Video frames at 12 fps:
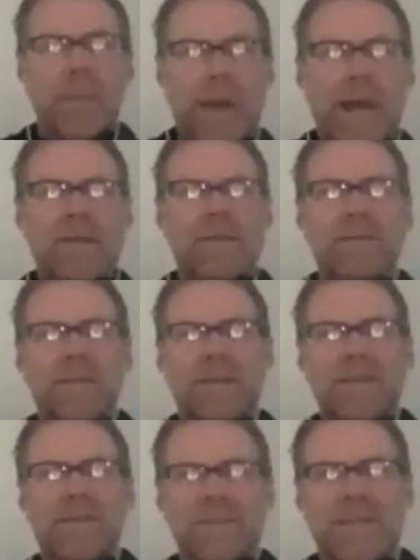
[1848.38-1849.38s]
Max
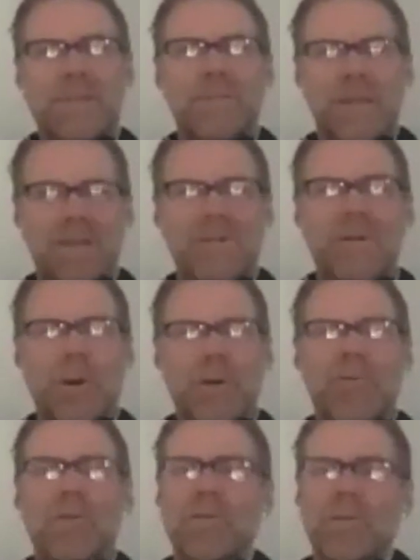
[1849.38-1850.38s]
stepped in and took
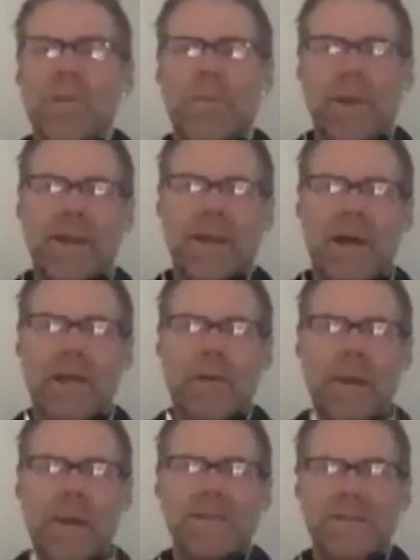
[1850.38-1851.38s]
over for the band Audio A.